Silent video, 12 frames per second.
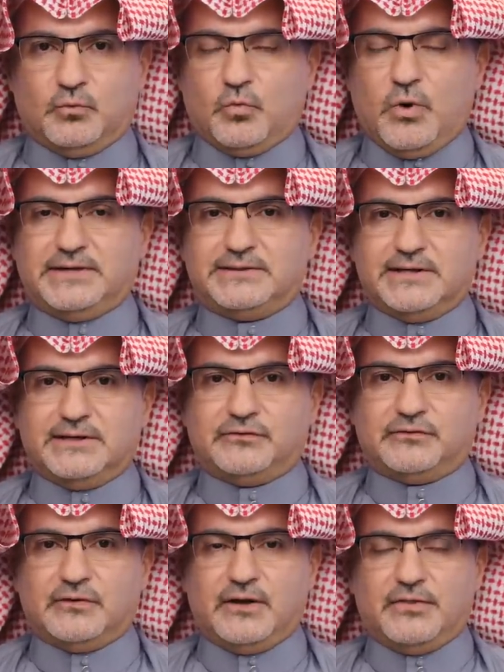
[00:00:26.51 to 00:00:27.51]
What
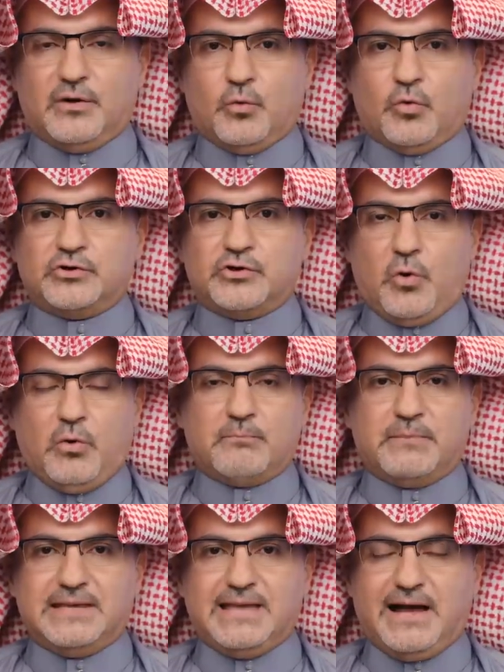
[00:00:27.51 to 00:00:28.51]
does the word
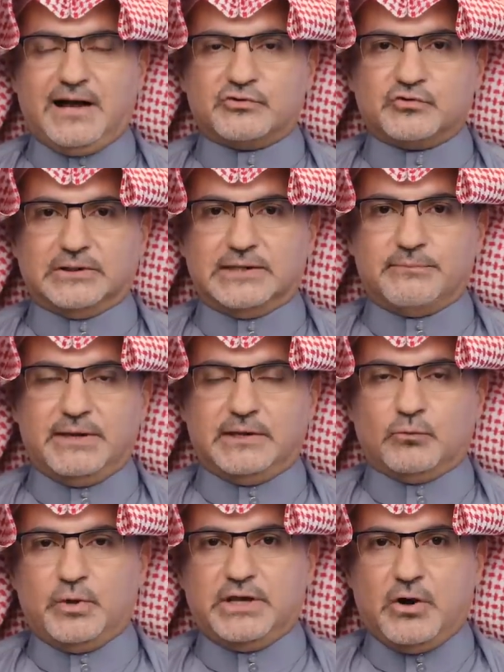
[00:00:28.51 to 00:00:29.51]
ummi actually
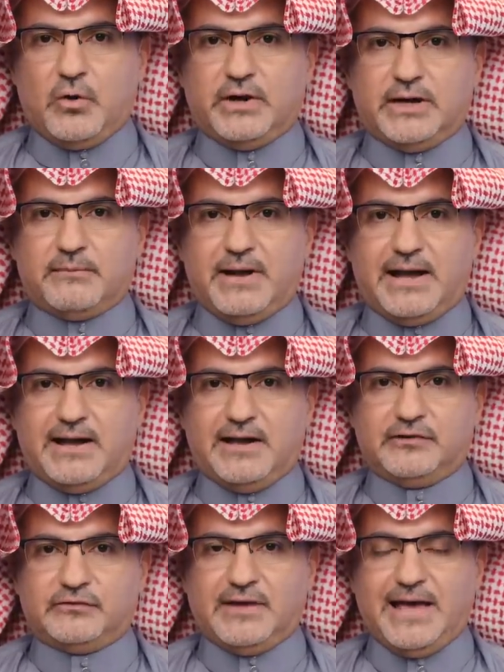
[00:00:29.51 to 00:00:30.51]
mean? We know him
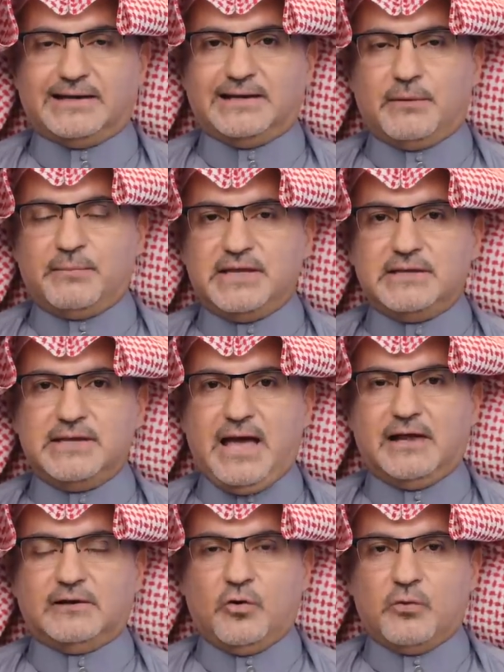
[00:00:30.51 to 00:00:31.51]
as an Nabi
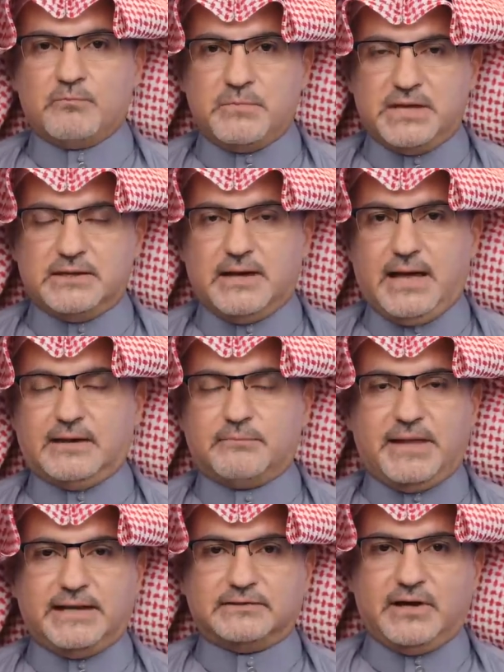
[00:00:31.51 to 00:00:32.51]
al Ummi, and
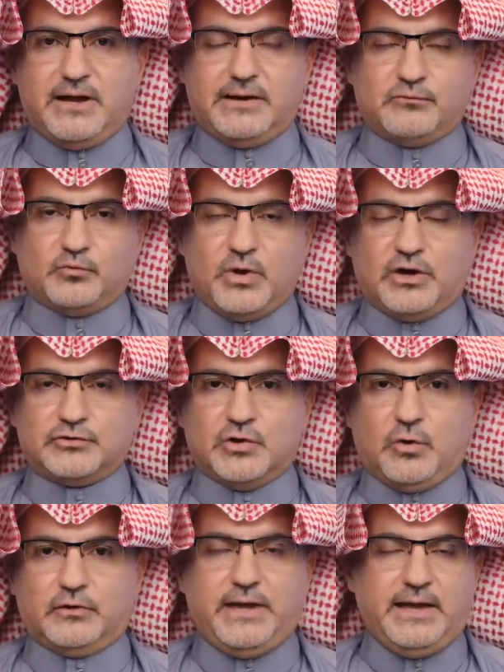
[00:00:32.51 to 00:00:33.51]
many times we are
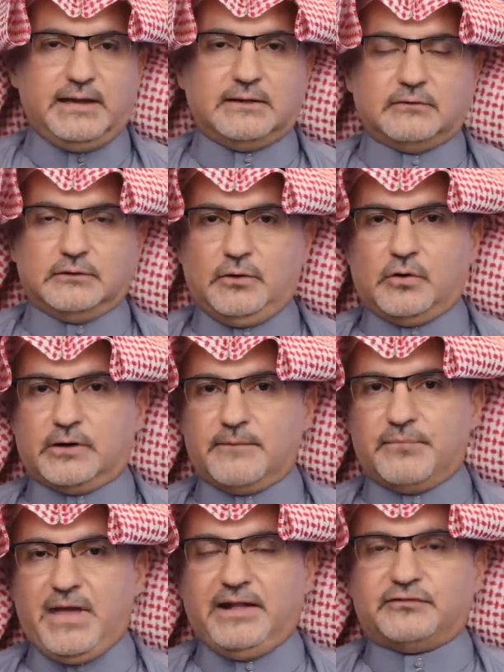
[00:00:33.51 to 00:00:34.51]
told, hey, look,
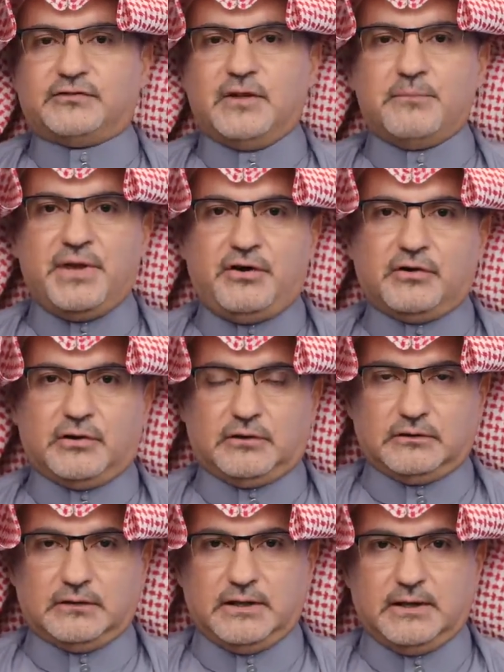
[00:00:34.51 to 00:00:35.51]
that's the
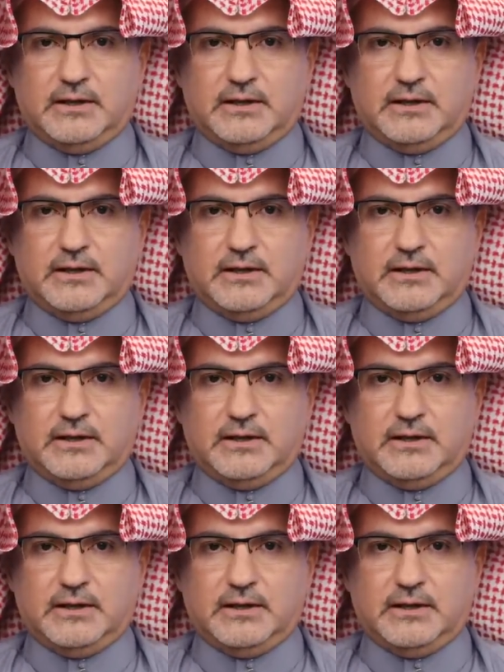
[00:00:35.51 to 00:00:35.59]
miracle.